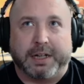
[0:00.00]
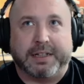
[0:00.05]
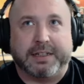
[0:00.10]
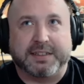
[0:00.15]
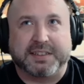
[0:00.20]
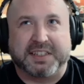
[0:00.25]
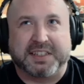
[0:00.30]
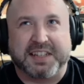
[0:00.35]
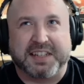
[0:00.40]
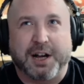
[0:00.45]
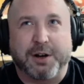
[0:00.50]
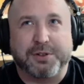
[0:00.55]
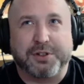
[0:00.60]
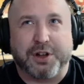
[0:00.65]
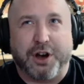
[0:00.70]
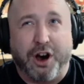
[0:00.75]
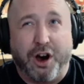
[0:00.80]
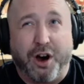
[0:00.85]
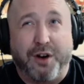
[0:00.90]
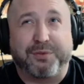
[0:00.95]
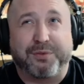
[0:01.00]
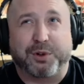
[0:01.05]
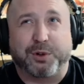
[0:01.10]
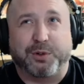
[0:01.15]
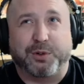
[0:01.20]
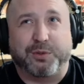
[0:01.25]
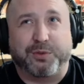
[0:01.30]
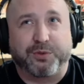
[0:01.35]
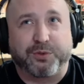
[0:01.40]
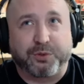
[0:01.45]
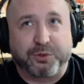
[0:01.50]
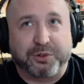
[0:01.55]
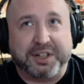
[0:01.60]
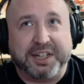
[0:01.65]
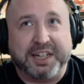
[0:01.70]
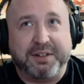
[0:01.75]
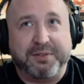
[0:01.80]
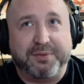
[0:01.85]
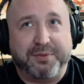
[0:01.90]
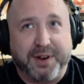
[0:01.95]
because I was offered free
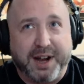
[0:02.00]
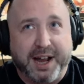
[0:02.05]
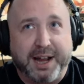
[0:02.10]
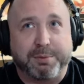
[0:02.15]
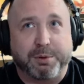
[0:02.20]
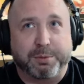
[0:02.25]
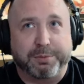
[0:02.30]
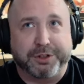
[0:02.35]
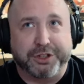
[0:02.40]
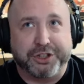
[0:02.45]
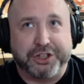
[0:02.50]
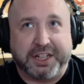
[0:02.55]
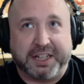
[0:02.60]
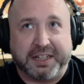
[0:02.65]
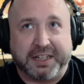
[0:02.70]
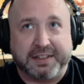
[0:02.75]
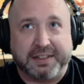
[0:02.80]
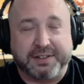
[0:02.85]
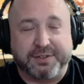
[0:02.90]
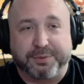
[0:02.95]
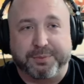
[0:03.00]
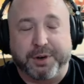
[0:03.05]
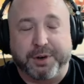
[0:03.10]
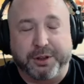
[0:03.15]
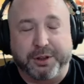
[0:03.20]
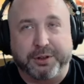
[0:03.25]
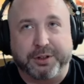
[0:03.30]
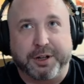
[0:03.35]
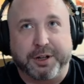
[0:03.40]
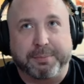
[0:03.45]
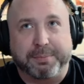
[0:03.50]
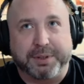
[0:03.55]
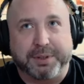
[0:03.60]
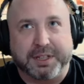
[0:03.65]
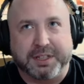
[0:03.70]
fiber machines from other companies,